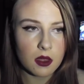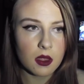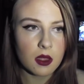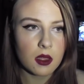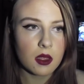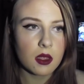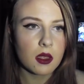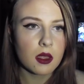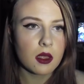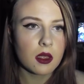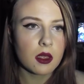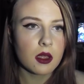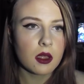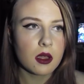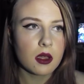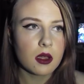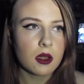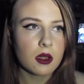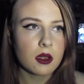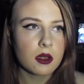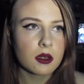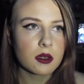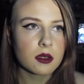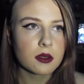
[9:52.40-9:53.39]

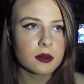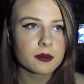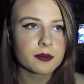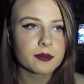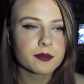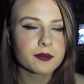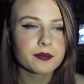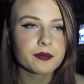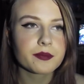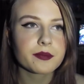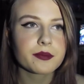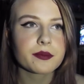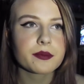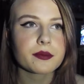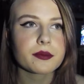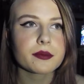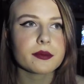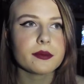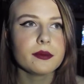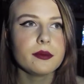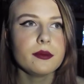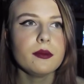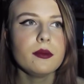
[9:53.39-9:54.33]
Nobody speaks.